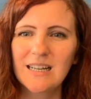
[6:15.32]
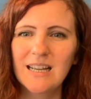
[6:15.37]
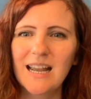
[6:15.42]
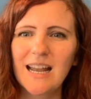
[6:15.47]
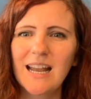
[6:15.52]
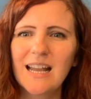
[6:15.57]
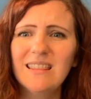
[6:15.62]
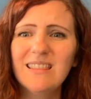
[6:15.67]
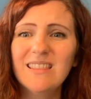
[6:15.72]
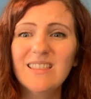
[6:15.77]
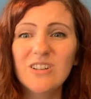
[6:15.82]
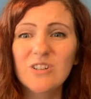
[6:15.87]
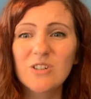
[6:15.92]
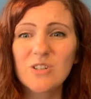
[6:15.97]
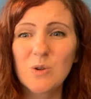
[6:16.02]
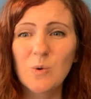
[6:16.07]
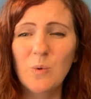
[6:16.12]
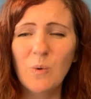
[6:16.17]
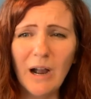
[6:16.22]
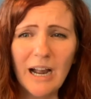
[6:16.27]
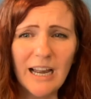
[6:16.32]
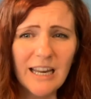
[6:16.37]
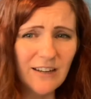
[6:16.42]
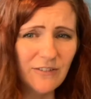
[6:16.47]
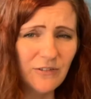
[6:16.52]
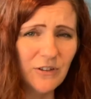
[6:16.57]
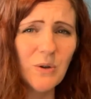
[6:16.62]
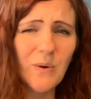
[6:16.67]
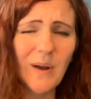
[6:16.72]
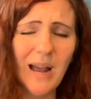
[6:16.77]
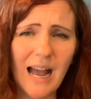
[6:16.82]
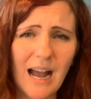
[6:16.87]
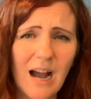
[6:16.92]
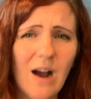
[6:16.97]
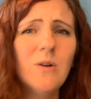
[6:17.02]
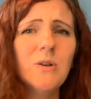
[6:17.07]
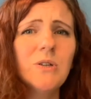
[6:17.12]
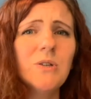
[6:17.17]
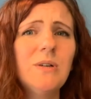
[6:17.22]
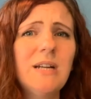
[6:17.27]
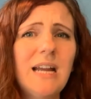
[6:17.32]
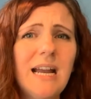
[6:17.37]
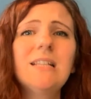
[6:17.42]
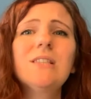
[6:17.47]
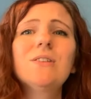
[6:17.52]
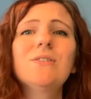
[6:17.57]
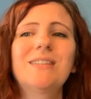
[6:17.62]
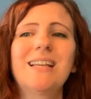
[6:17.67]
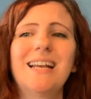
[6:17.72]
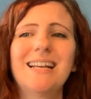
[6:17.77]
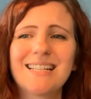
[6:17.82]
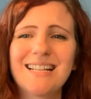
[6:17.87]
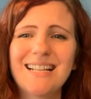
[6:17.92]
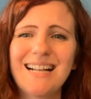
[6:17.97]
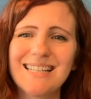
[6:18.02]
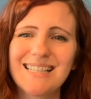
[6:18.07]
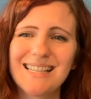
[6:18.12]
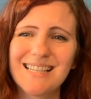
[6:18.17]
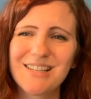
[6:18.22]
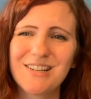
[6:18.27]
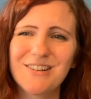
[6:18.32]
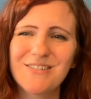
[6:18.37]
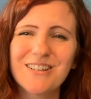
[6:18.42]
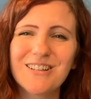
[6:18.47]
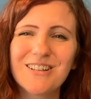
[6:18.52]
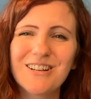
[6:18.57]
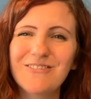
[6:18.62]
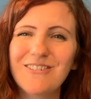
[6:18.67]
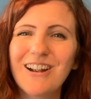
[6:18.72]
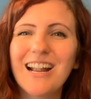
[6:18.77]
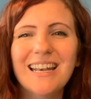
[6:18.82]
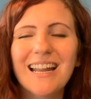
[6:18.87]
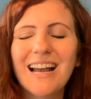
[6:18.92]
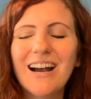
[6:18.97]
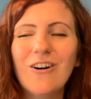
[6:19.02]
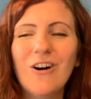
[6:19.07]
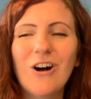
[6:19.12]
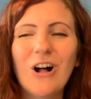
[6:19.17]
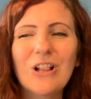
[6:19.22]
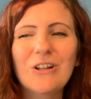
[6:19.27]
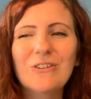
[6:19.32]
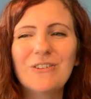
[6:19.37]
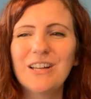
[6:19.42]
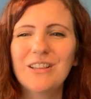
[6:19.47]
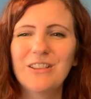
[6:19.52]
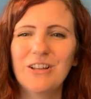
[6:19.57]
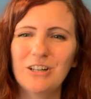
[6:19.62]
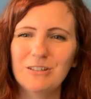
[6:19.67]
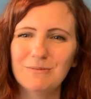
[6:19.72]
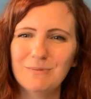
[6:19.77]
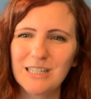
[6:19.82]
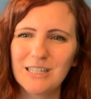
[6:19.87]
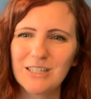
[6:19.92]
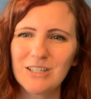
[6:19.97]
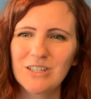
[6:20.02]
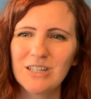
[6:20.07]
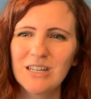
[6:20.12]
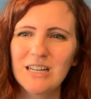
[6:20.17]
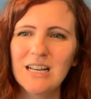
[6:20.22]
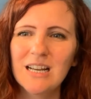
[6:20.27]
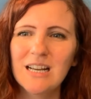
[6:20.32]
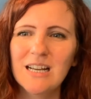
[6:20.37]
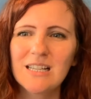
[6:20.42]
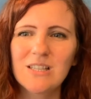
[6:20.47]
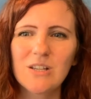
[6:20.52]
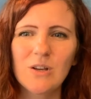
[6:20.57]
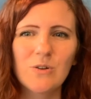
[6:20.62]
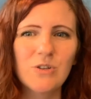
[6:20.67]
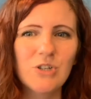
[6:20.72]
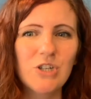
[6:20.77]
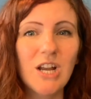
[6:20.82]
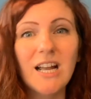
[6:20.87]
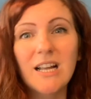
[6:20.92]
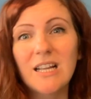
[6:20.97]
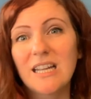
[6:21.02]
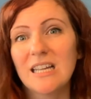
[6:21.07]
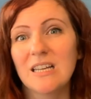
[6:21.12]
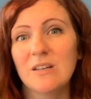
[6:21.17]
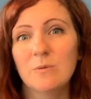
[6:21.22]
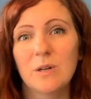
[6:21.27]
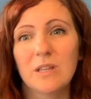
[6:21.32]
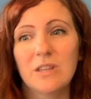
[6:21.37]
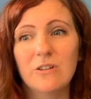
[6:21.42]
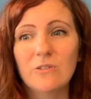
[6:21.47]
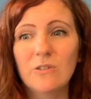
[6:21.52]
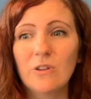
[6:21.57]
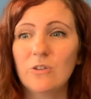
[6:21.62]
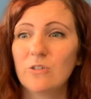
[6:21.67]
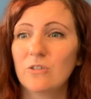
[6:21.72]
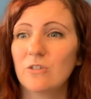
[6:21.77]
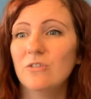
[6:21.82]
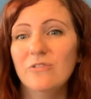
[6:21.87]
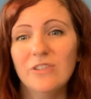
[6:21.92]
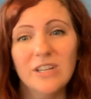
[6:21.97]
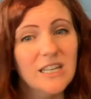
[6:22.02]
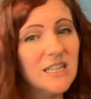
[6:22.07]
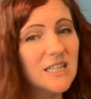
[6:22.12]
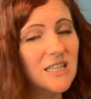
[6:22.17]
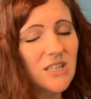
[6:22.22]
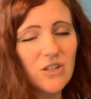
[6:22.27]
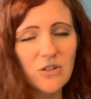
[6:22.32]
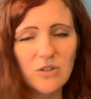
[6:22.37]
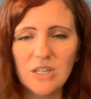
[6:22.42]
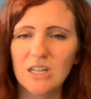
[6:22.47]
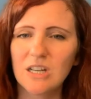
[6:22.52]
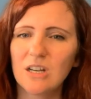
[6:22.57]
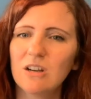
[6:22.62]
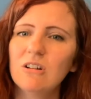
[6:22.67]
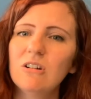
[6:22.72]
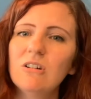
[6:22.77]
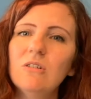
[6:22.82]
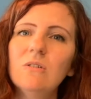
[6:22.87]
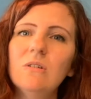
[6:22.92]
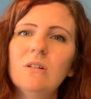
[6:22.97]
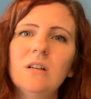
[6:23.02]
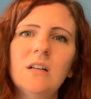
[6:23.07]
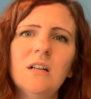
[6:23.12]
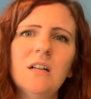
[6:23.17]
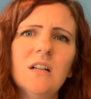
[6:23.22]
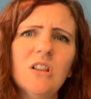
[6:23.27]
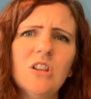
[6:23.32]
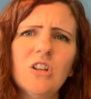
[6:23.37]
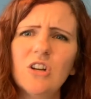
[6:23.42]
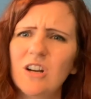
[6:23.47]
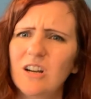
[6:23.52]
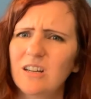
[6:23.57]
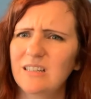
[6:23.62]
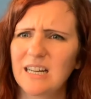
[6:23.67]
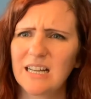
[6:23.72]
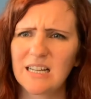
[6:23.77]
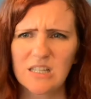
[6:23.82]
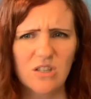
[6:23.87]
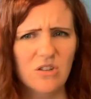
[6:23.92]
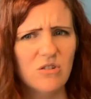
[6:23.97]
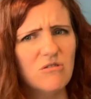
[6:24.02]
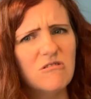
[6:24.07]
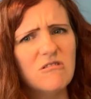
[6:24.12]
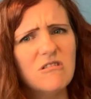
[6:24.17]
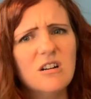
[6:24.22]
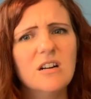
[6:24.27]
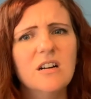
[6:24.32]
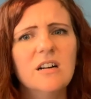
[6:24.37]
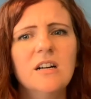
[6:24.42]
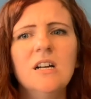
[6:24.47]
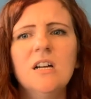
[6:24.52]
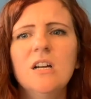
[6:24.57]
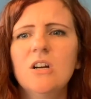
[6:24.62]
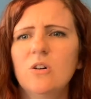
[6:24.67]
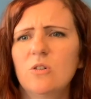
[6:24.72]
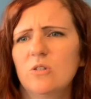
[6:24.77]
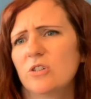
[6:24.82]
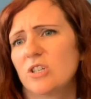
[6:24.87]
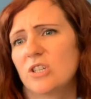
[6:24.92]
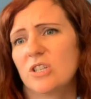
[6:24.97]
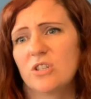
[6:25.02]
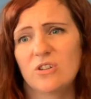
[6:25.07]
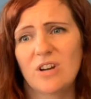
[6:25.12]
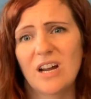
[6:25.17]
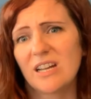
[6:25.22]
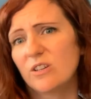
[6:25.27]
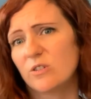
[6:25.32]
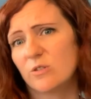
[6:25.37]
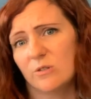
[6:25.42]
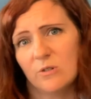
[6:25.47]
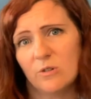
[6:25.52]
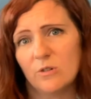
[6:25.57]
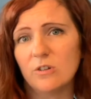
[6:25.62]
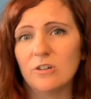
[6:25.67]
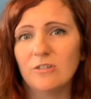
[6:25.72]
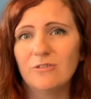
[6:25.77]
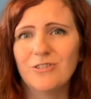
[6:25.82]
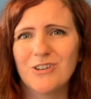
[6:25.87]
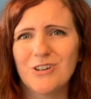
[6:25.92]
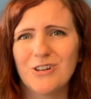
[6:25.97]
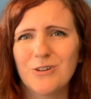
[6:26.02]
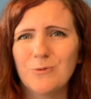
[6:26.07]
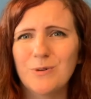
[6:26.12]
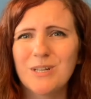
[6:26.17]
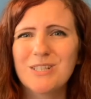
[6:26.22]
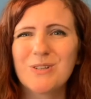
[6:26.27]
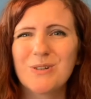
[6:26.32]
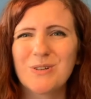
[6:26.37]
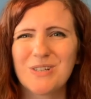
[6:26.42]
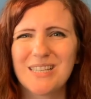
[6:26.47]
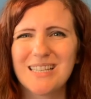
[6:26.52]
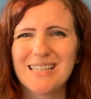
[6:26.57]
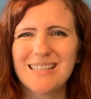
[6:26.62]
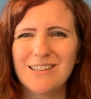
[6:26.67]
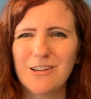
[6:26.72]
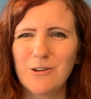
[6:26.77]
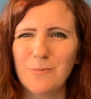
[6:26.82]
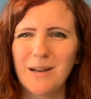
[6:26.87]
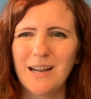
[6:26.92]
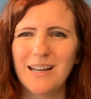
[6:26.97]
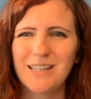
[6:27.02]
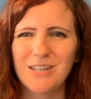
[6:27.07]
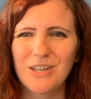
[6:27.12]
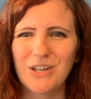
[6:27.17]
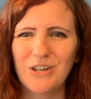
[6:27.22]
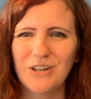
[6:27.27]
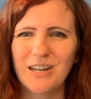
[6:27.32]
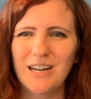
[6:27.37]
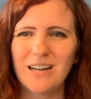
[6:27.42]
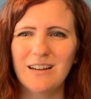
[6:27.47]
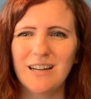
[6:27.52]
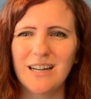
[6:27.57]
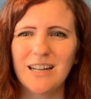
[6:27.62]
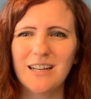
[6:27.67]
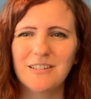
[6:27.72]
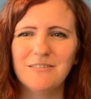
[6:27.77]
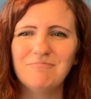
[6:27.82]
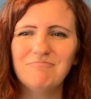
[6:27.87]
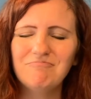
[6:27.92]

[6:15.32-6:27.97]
And there's quite a few outdoor exercise classes going on right now all around Long Beach. So check in with your local fitness studio, look on Nextdoor, or just try Google for resources nearby to your area.